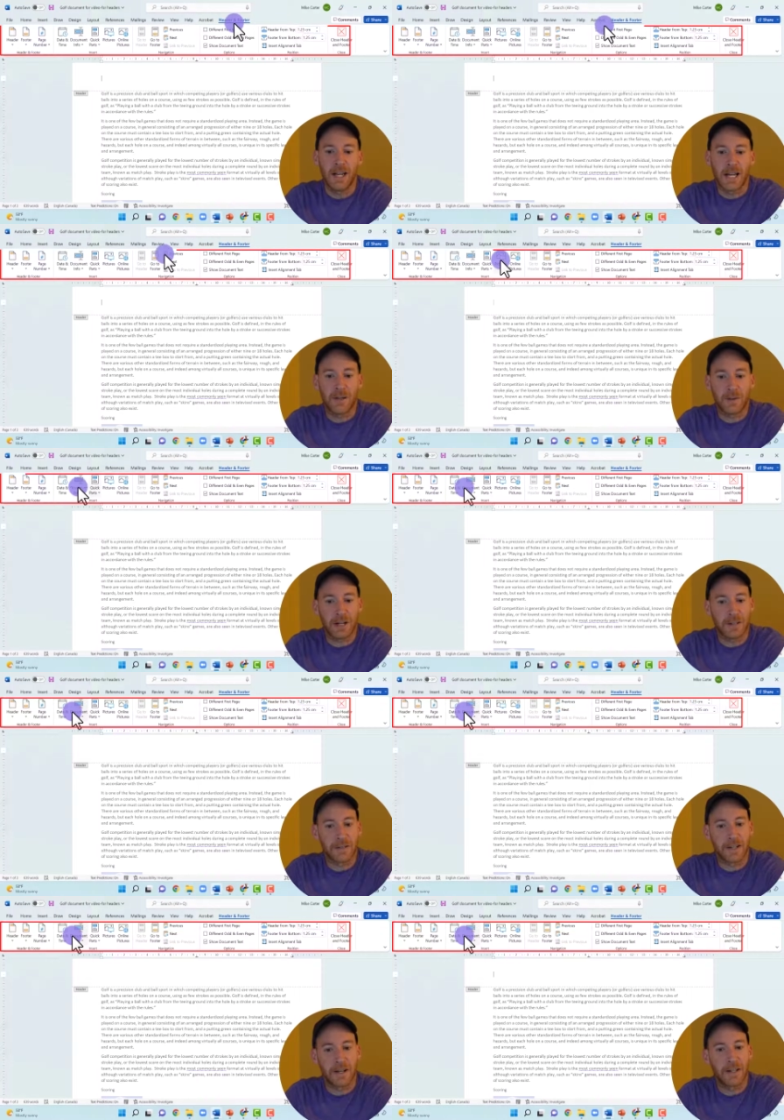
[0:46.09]
and you've got a
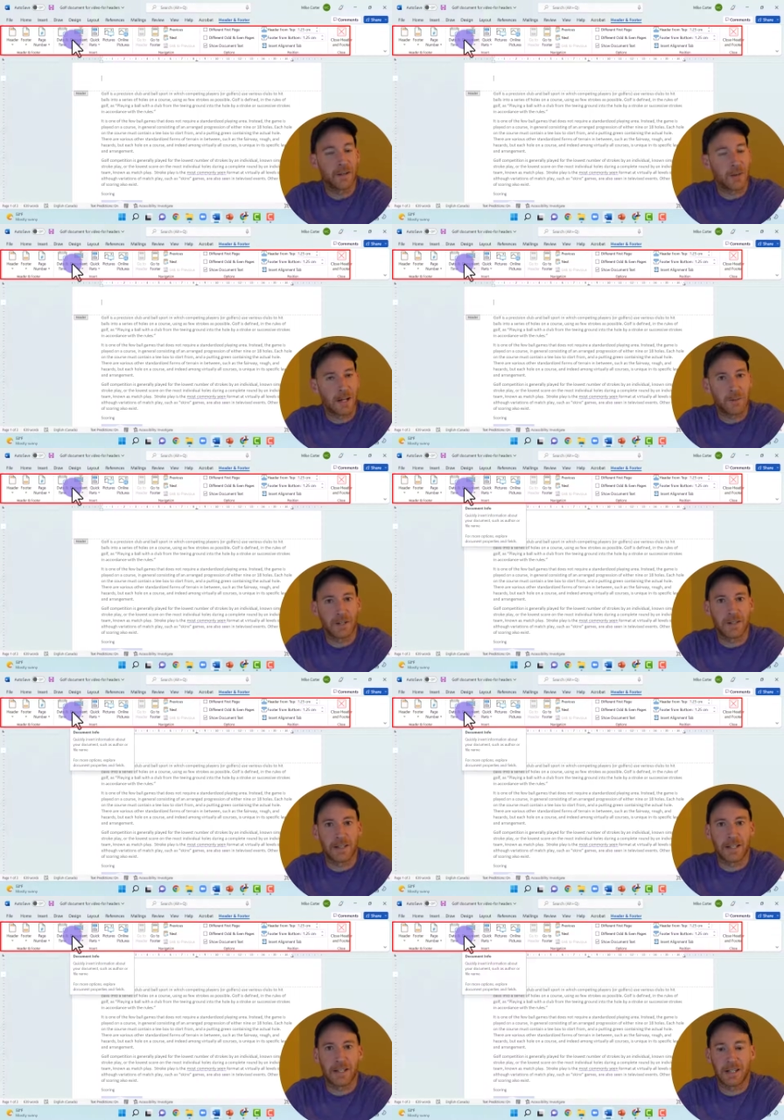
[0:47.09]
ton of options
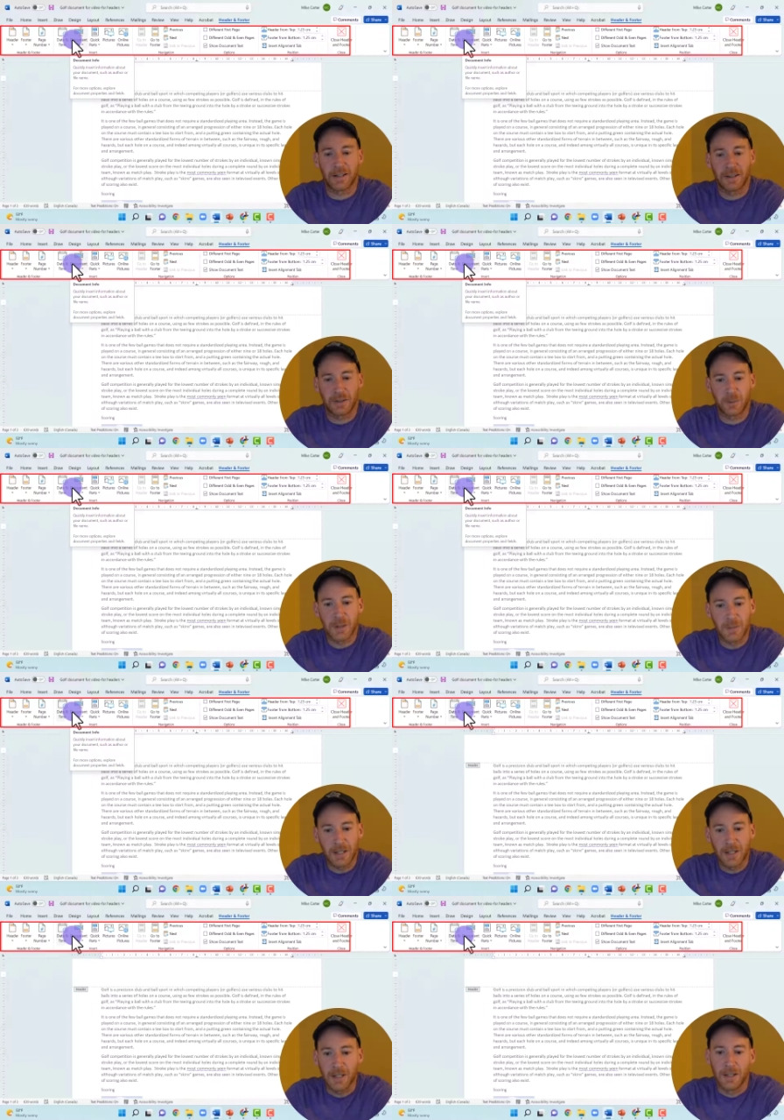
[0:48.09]
in this
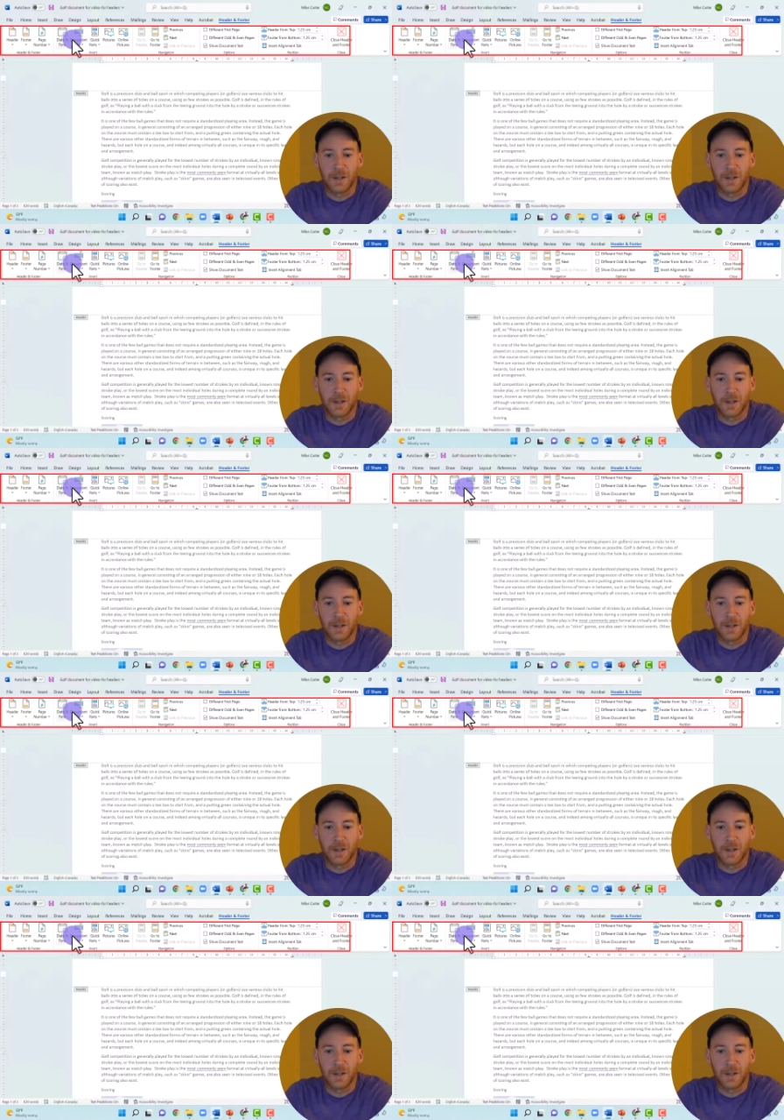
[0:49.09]
ribbon.